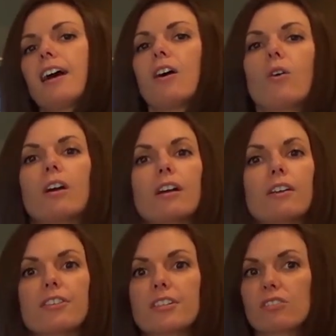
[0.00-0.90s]

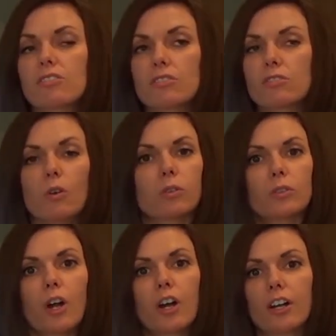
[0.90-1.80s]
Or this
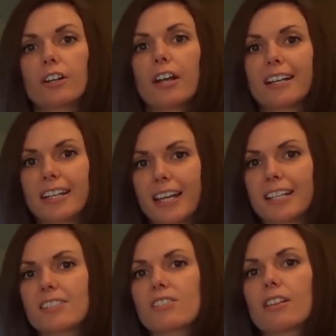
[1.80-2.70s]
solunar, again,
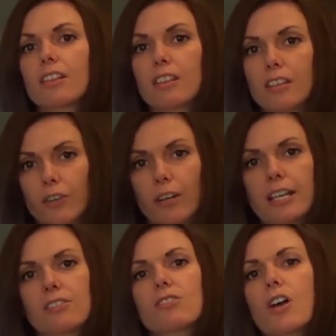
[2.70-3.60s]
it's a
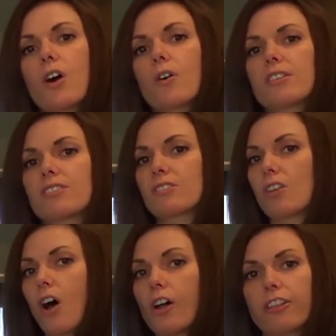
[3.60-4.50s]
theory. So this is
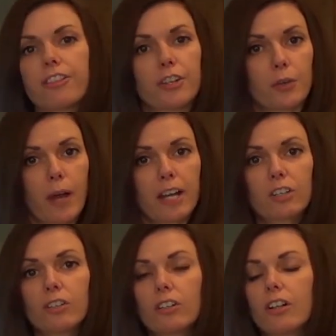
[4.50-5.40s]
all
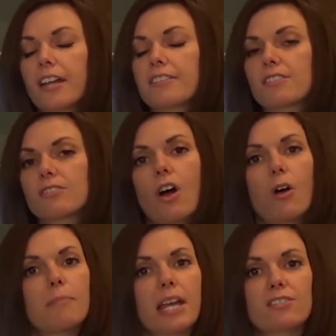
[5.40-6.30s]
theoretical, and this is
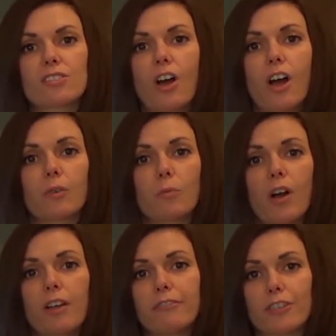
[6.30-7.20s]
all based on
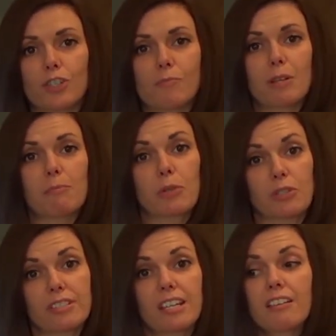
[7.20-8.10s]
what fishermen
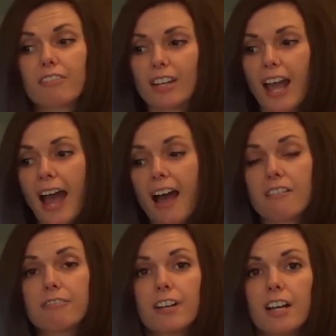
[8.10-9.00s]
perceive and
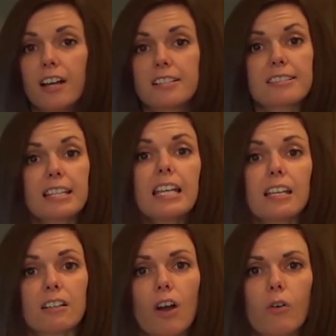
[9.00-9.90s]
have
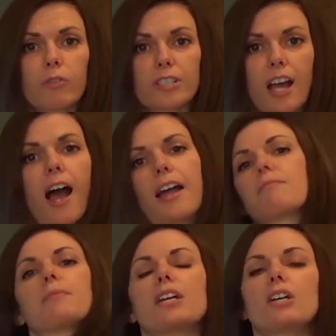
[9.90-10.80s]
seen over
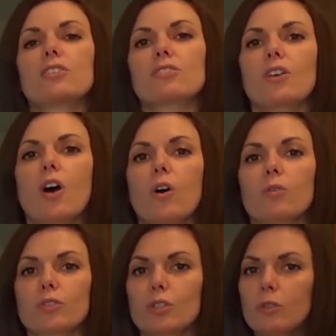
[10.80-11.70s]
time.
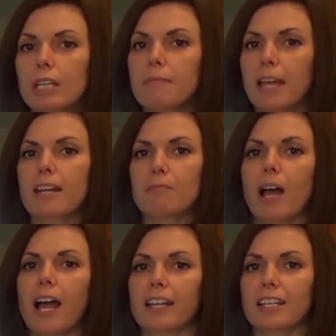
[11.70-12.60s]
So do keep that in
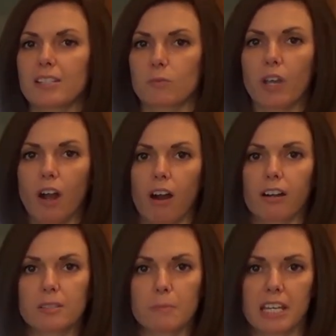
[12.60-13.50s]
mind as we
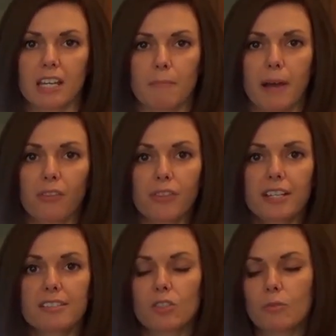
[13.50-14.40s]
are speaking about
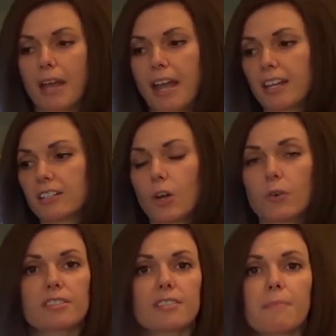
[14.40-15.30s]
this. You may
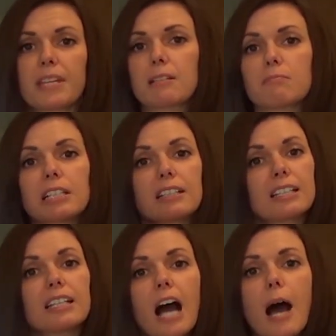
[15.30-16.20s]
notice something
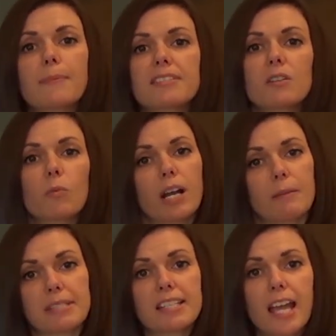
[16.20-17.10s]
completely opposite what
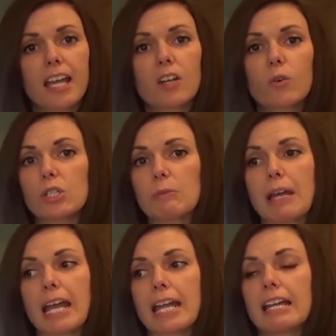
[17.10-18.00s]
I'm saying, or you
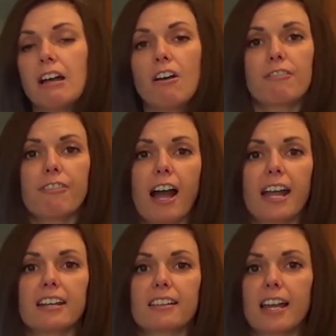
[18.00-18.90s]
may
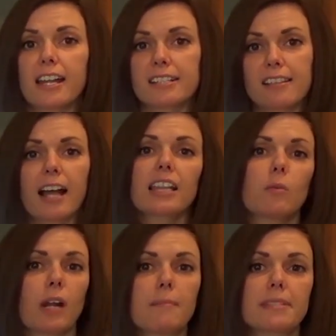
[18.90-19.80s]
find that exactly
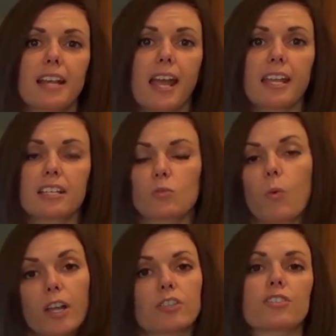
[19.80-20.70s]
what I'm saying is
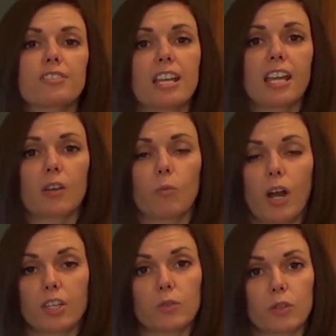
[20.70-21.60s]
what you're seeing and
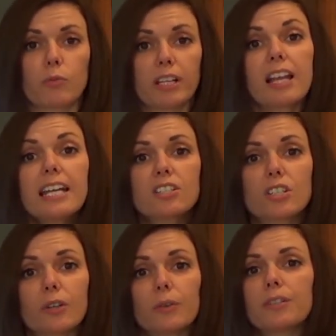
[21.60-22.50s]
what you can relate
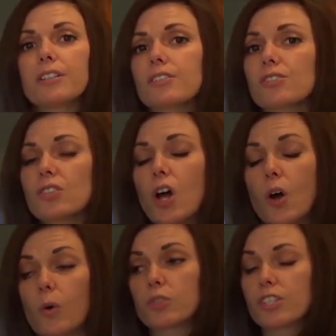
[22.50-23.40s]
to.
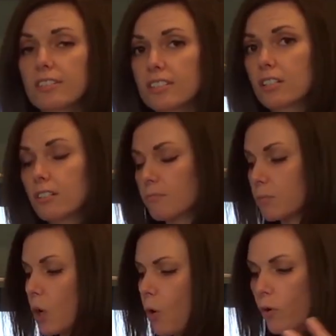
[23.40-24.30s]
So just to
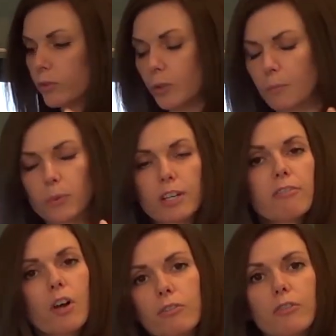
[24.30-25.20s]
go over a
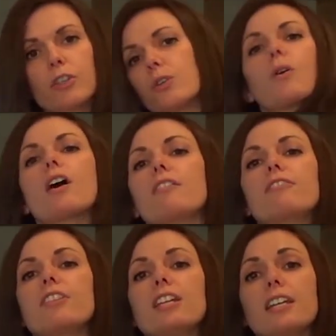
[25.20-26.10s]
brief overview
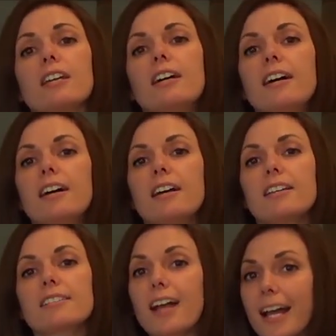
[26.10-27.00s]
of the
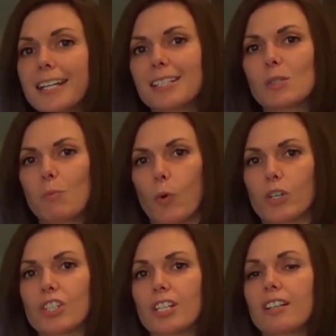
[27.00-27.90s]
science
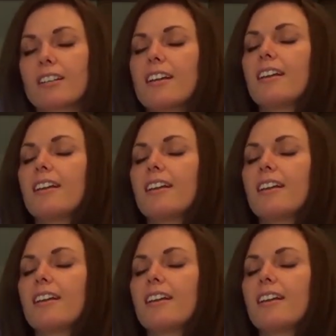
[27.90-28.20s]
portion,